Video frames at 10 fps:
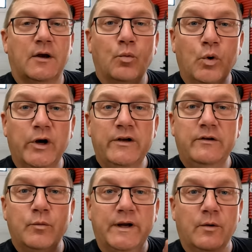
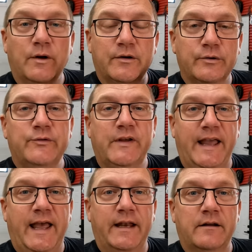would we go on a cruise
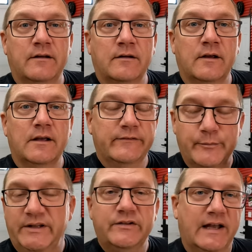again if it
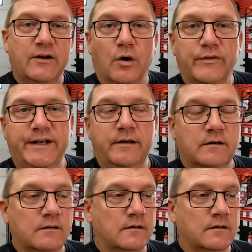means getting COVID?